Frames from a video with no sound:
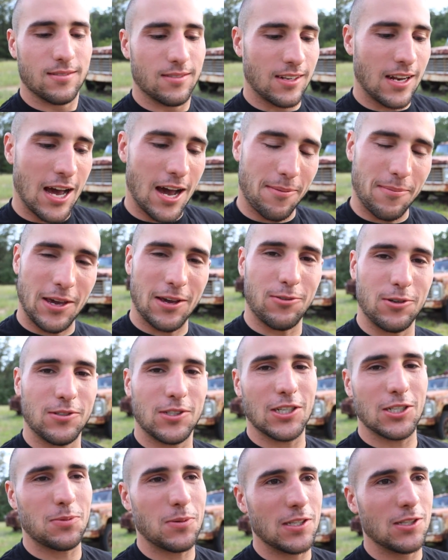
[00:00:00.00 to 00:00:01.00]
Nah, man, we've
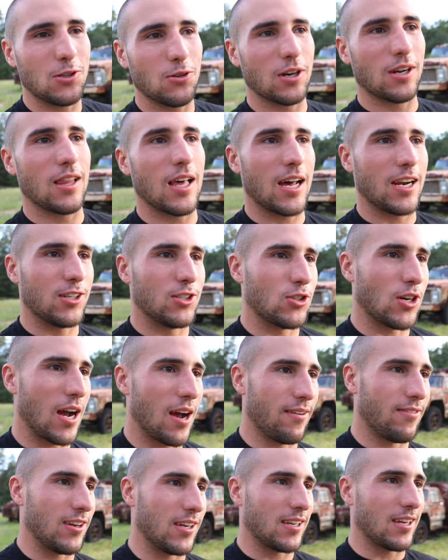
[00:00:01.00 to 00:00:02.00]
just been doing a lot of
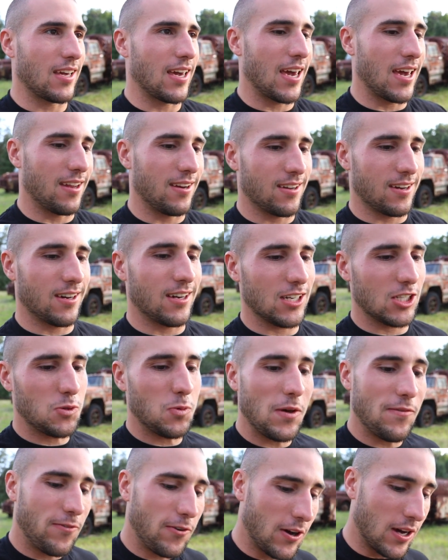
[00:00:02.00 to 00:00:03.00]
driving, and it's
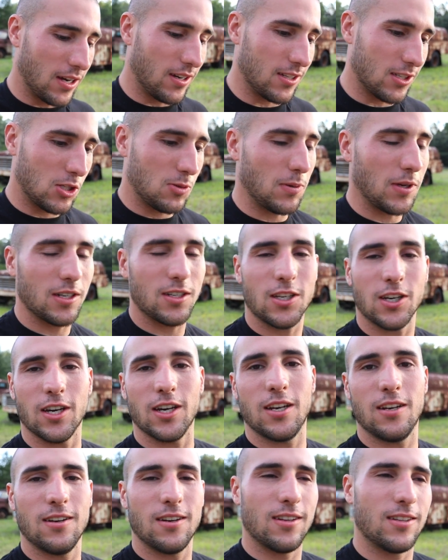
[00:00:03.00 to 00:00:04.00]
been fun. It's been
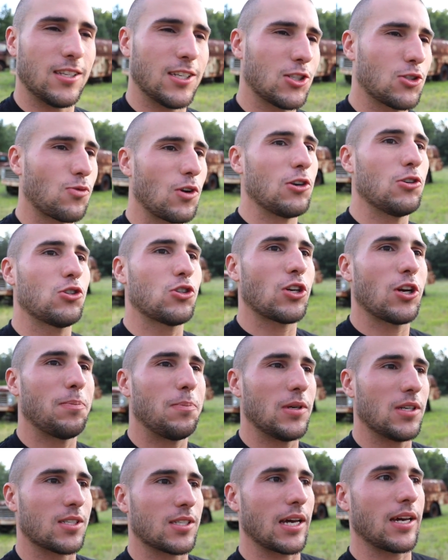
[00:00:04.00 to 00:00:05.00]
good. This road
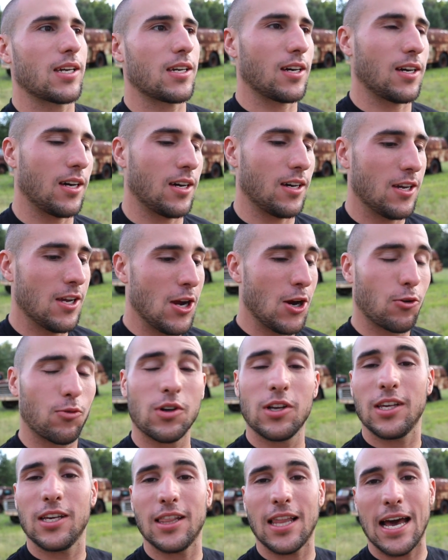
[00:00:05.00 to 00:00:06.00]
trip is like
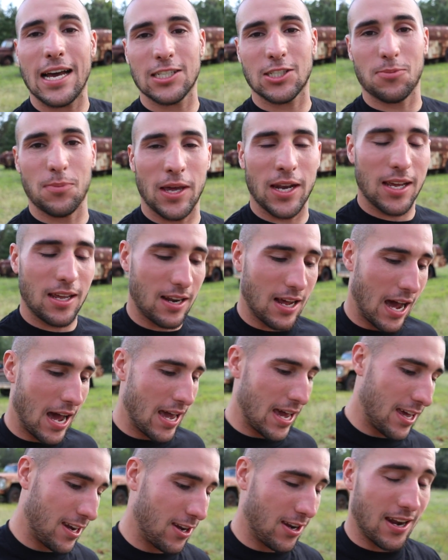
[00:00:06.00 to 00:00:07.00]
really last minute. I
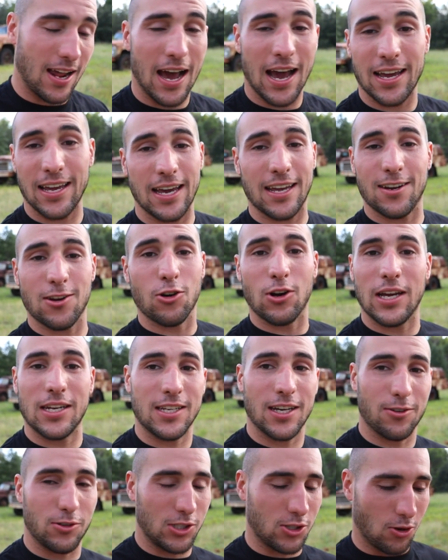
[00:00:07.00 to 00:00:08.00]
had no
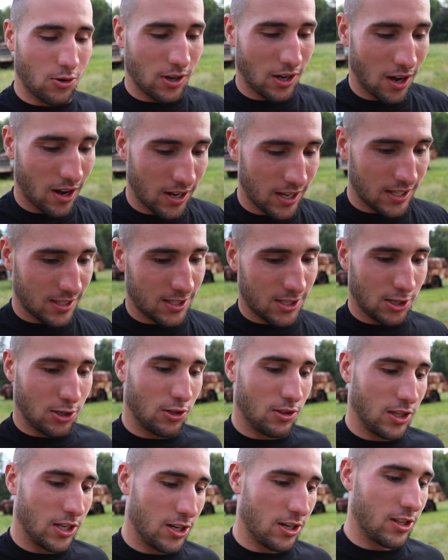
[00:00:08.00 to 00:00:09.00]
idea what was going on it
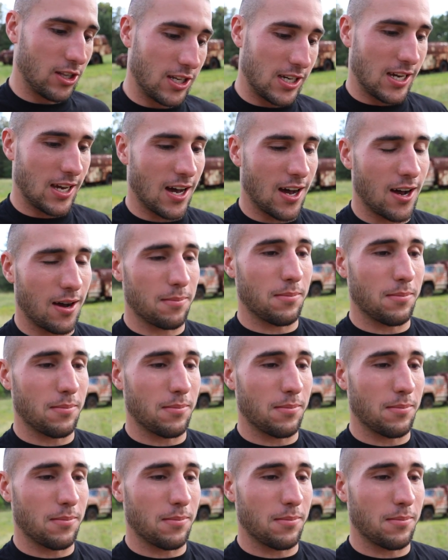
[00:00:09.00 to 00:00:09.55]
until literally